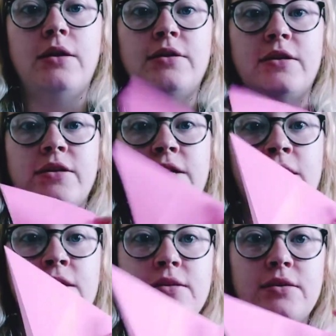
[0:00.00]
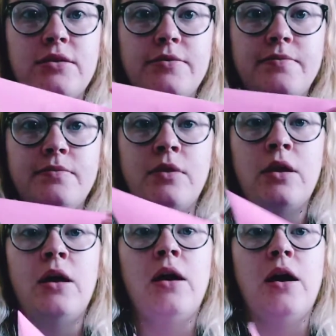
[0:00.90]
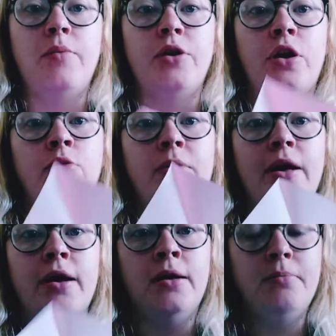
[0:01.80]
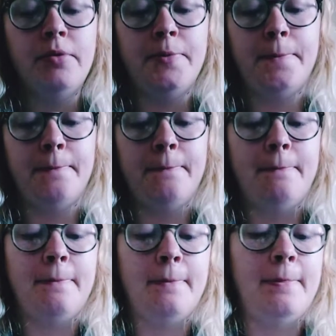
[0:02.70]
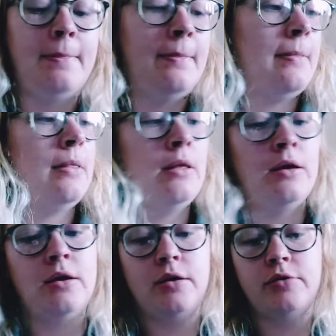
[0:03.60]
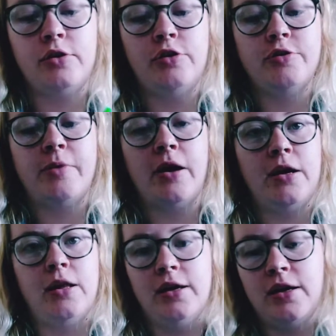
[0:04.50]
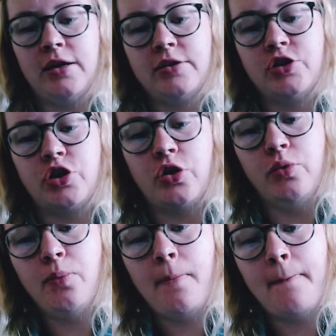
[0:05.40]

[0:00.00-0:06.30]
So like this. And when you open it up, I'll use my highlighter here to show.